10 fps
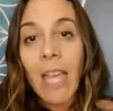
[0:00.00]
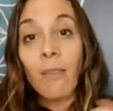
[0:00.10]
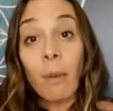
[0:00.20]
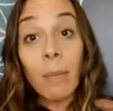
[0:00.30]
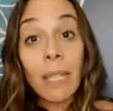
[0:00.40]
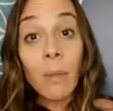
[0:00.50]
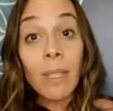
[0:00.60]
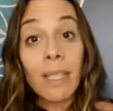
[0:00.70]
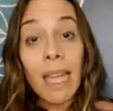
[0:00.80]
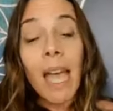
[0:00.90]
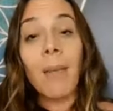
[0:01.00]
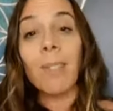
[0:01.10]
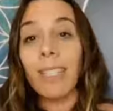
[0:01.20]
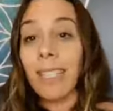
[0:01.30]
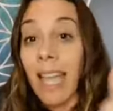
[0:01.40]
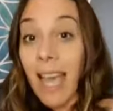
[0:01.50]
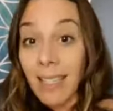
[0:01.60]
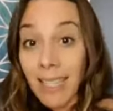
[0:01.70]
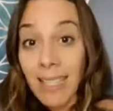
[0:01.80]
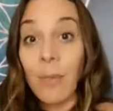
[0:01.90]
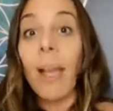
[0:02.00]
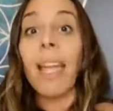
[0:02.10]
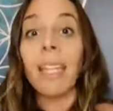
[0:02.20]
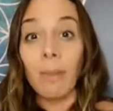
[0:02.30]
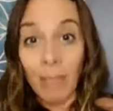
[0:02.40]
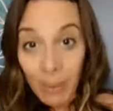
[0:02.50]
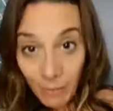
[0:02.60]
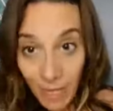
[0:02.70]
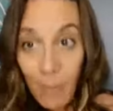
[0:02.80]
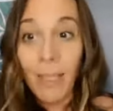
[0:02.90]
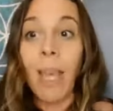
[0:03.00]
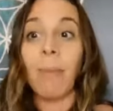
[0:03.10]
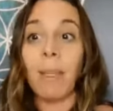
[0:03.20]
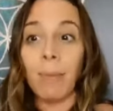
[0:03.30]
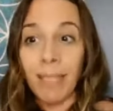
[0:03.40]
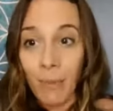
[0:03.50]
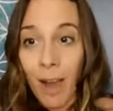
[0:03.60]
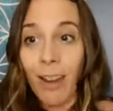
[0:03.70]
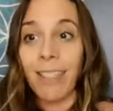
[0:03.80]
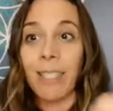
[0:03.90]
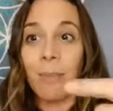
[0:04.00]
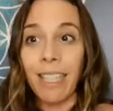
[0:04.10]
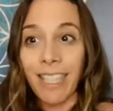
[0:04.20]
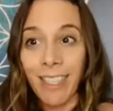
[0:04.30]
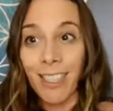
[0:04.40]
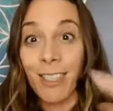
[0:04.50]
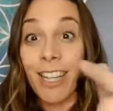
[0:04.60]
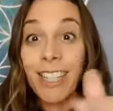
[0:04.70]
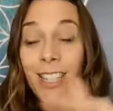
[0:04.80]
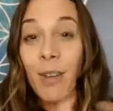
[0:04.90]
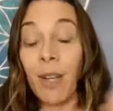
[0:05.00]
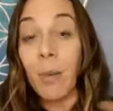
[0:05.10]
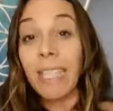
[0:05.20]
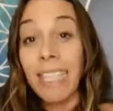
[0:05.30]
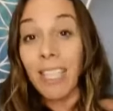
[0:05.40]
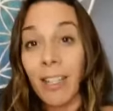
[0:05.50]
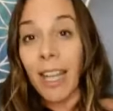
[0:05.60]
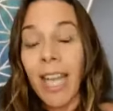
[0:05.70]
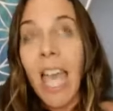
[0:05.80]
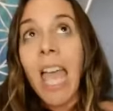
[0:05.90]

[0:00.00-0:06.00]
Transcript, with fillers: For me, it was a time to, yes, that's right. Give me some thumbs up. Give me some hearts. Let me hear. You guys know it. I want to hear it.